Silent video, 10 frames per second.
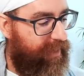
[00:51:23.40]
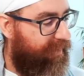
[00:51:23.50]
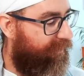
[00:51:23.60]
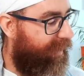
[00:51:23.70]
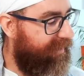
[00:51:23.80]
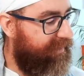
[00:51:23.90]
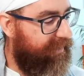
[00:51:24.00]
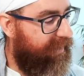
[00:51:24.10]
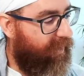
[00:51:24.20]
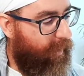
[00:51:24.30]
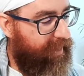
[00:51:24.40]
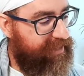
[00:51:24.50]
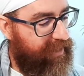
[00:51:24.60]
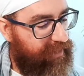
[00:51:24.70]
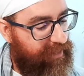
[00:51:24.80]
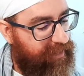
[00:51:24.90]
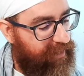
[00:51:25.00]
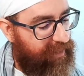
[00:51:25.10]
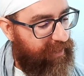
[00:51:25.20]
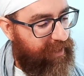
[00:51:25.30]
Write it in the comments and
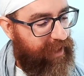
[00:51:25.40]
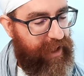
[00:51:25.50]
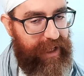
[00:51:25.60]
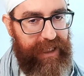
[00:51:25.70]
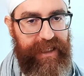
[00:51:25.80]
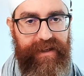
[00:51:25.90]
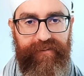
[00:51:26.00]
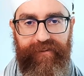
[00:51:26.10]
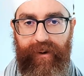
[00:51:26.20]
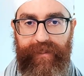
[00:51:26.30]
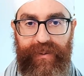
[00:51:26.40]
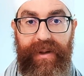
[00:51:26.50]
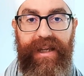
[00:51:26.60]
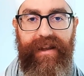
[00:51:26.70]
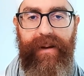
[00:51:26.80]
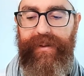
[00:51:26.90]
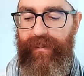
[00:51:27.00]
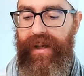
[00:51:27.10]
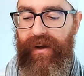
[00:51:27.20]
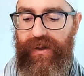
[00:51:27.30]
it informs me, it helps
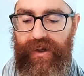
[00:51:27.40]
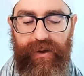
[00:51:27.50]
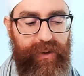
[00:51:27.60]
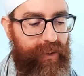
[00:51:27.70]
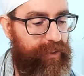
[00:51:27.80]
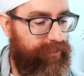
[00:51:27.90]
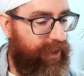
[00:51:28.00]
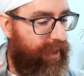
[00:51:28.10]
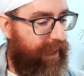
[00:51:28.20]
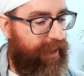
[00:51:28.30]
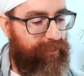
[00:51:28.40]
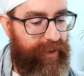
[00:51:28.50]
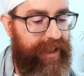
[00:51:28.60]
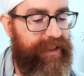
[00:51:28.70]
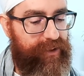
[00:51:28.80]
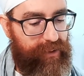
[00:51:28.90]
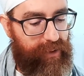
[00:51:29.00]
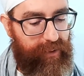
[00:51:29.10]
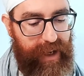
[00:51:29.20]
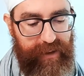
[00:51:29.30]
me also to, you know, elaborate and to
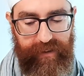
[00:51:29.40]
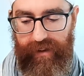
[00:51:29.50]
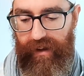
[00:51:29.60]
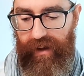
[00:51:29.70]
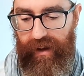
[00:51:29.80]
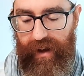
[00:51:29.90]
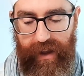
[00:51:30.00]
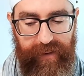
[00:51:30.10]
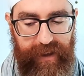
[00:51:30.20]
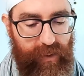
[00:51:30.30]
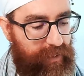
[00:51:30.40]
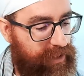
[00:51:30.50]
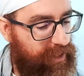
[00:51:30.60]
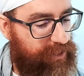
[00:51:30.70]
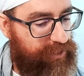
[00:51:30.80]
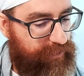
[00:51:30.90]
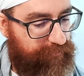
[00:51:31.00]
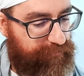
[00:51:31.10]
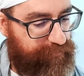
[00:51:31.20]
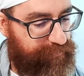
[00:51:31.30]
create the new videos.
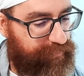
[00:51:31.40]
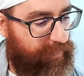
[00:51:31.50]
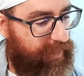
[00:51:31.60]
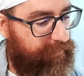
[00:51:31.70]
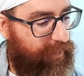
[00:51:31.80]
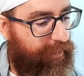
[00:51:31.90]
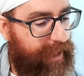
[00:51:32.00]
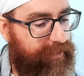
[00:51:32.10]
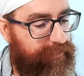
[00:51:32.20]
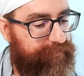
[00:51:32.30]
All right.